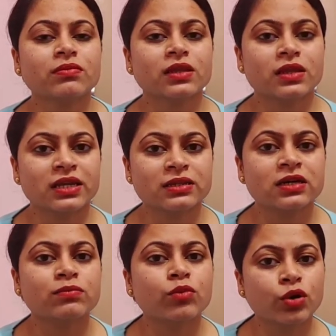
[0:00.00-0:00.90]
in the
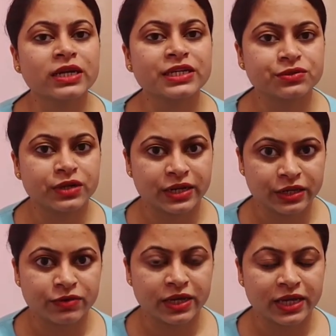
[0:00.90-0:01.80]
more literary
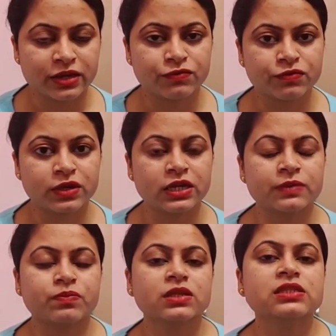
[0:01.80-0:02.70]
way, if we
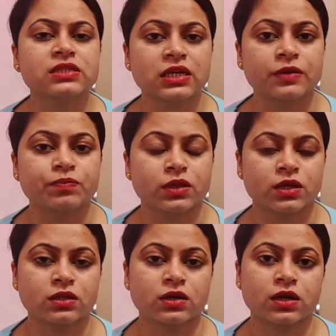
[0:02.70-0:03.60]
see
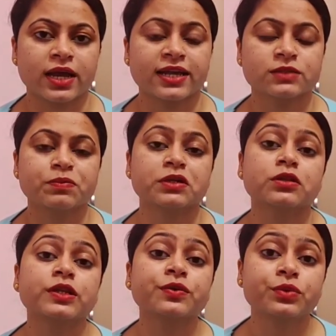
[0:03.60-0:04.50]
in as per the
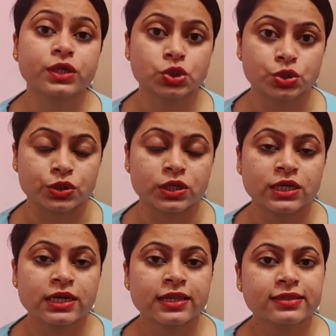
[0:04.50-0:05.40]
literature,
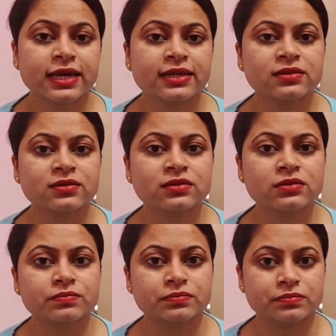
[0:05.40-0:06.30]
then
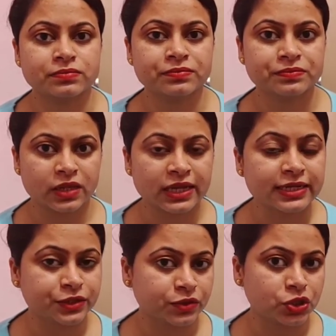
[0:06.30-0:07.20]
in
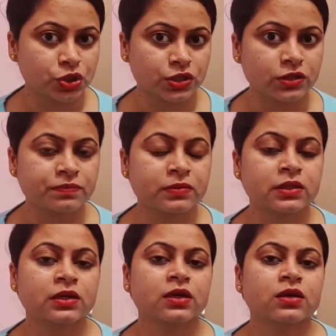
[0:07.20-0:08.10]
literature,
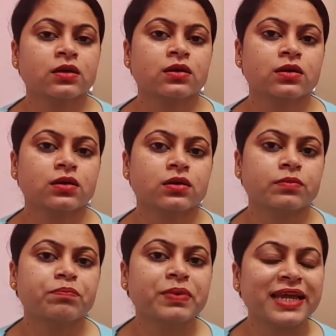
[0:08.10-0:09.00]

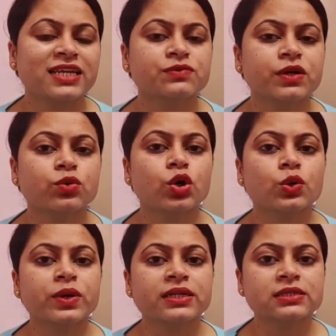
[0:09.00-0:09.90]
plays were
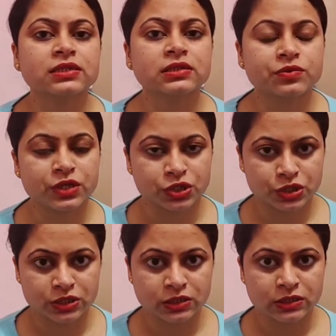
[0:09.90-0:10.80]
always written